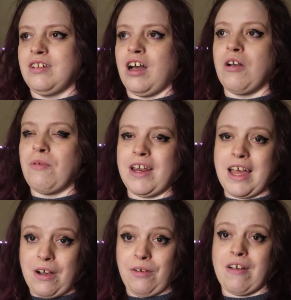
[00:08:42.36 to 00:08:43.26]
I went
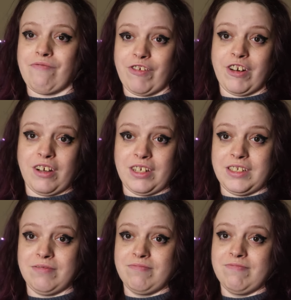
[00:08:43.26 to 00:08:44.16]
out every
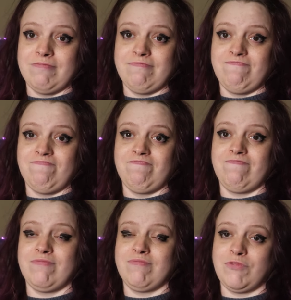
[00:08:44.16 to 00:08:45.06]
night
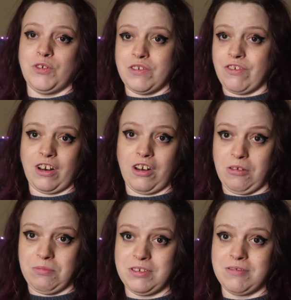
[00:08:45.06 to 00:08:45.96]
to different
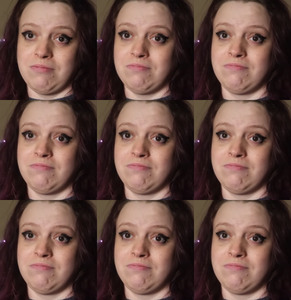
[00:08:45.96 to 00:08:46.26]
clubs,